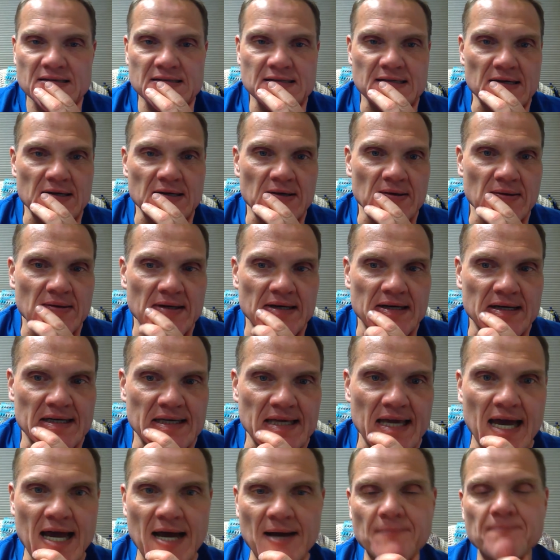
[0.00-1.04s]
So
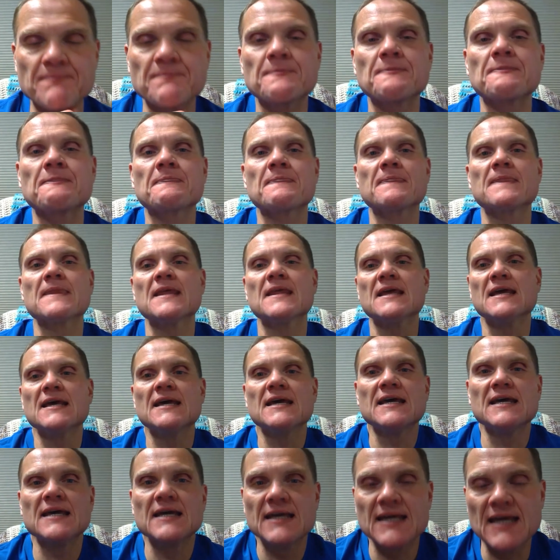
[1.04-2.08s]
yeah,
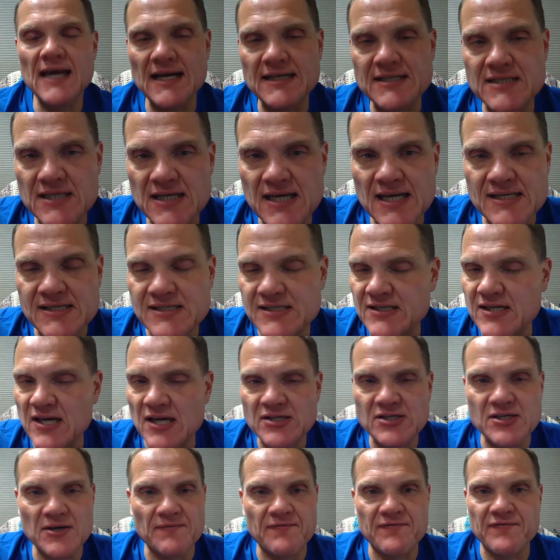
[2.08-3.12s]
it's
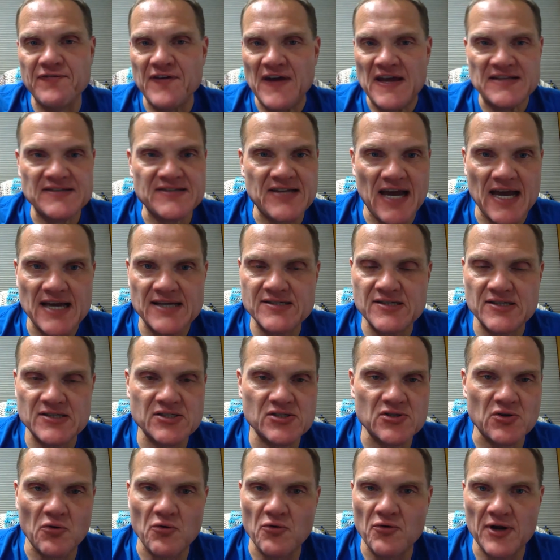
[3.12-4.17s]
such a fantastic
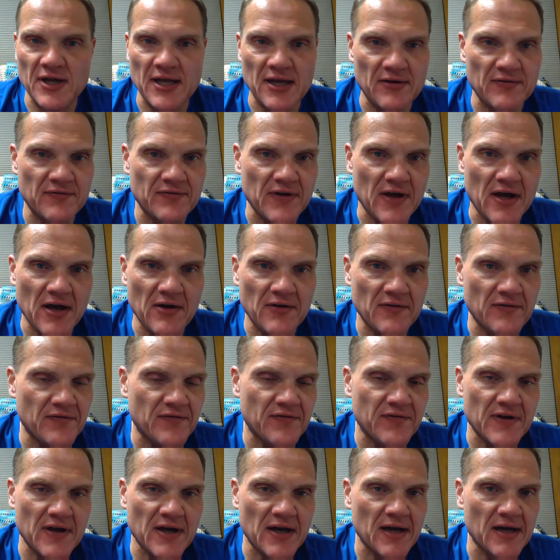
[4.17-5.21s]
story of
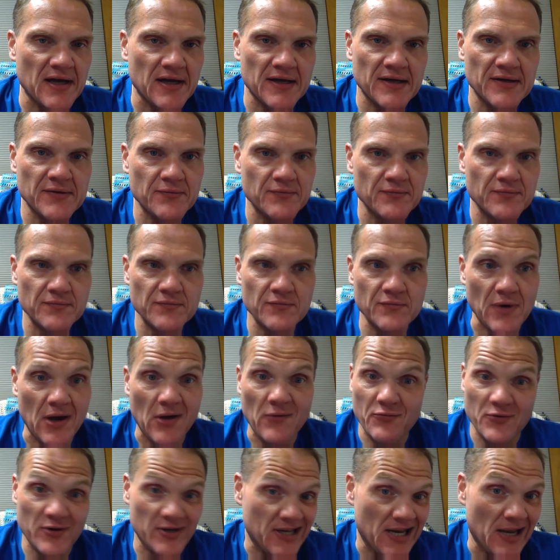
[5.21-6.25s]

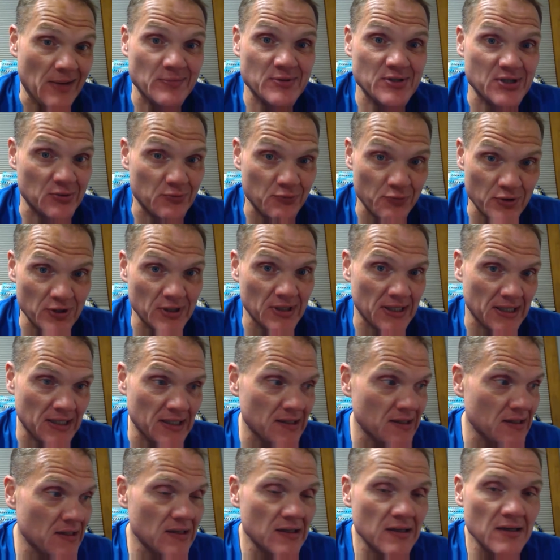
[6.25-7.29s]
redemption,
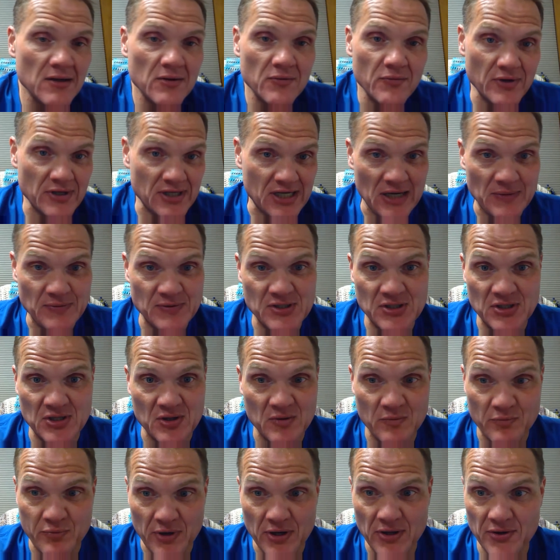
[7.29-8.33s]
really. Redemption of
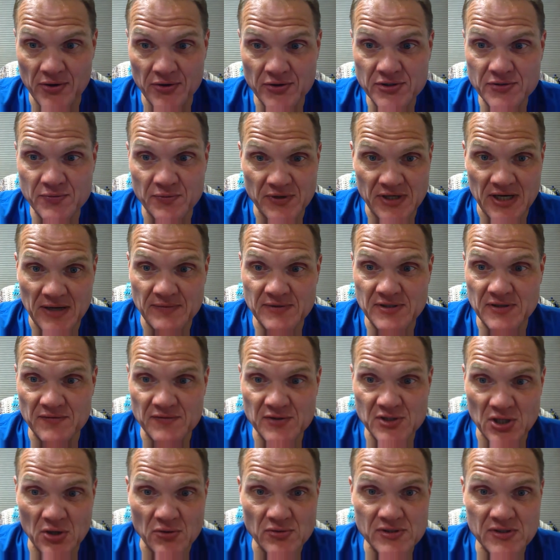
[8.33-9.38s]
the brothers, redemption of
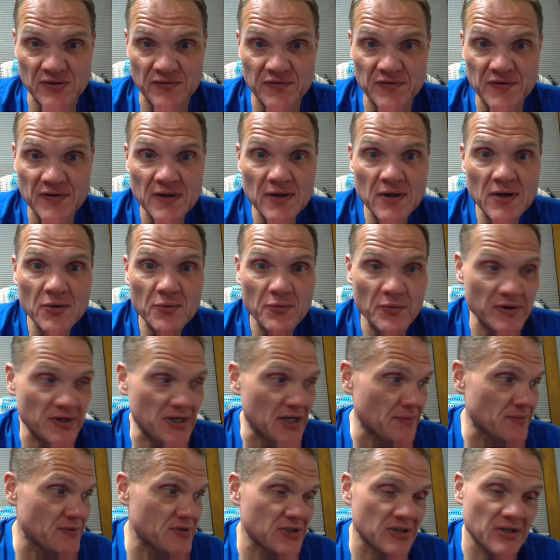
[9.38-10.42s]
Joseph,
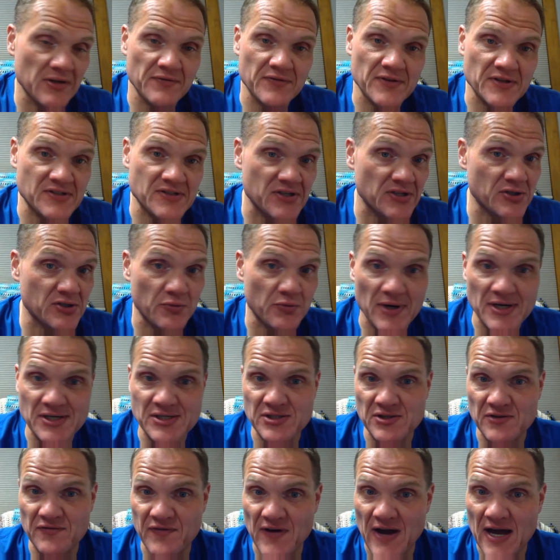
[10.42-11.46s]
redemption of the
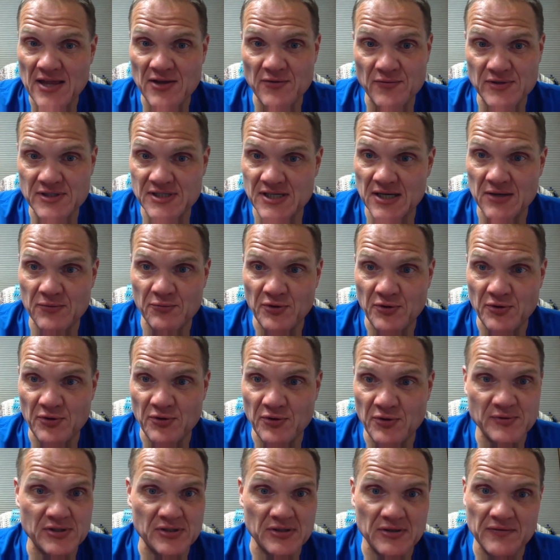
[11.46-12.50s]
situation the father was in,
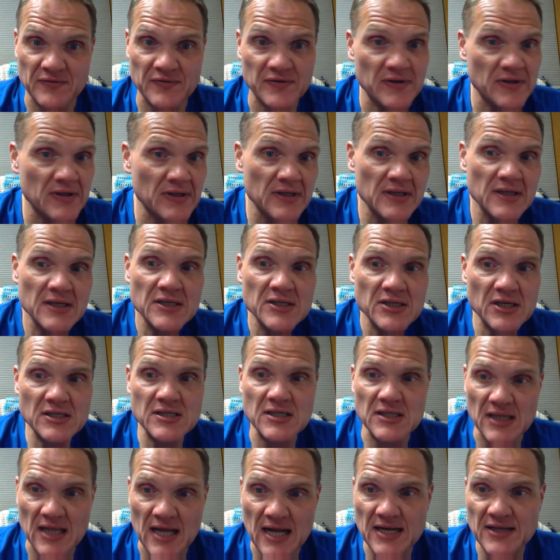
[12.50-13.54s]
redemption of
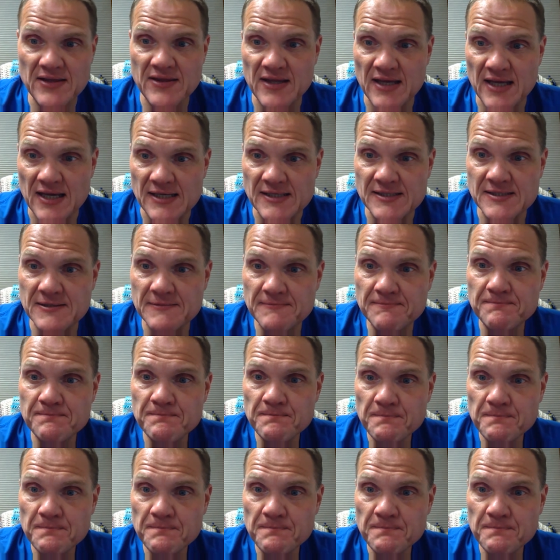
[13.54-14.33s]
just a lot of things.